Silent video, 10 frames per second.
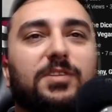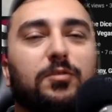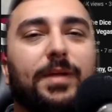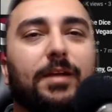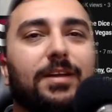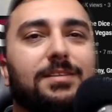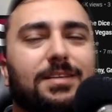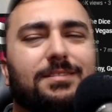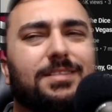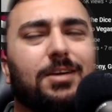beer is.
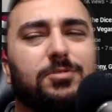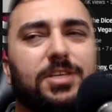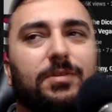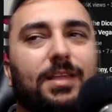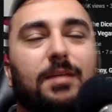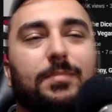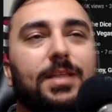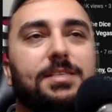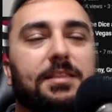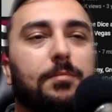It goes into it later, but
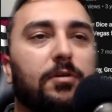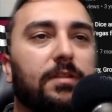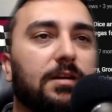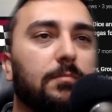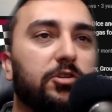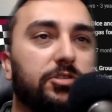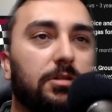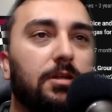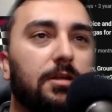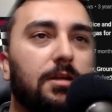that's not the point of the
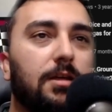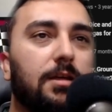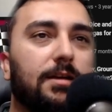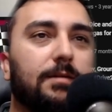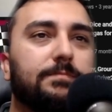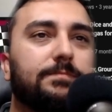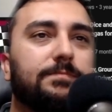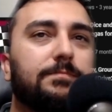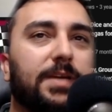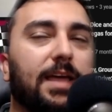commercial.
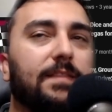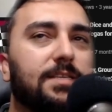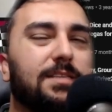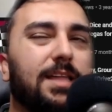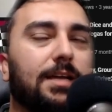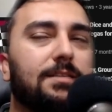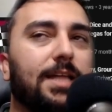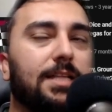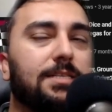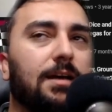But yeah, this is
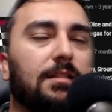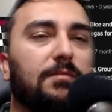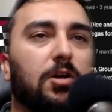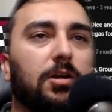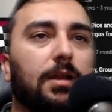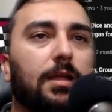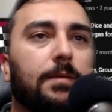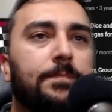that style of marketing.